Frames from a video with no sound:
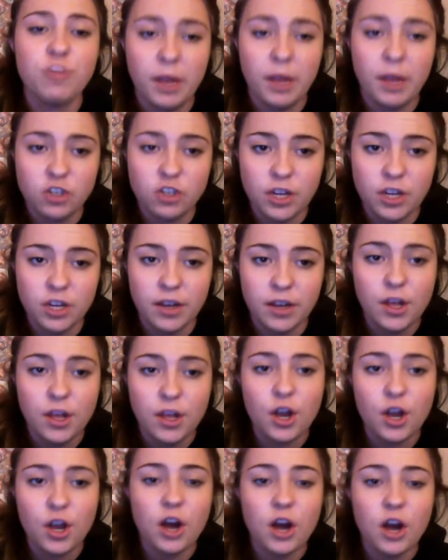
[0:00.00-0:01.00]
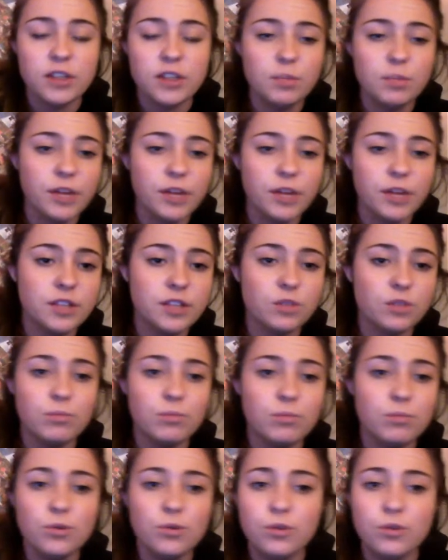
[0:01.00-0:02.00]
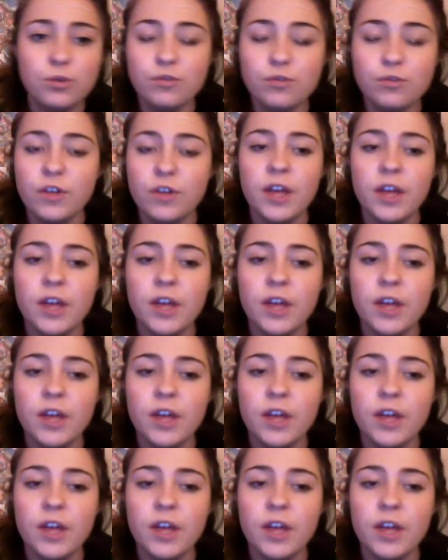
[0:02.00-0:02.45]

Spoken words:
Pangaea caused the plates to move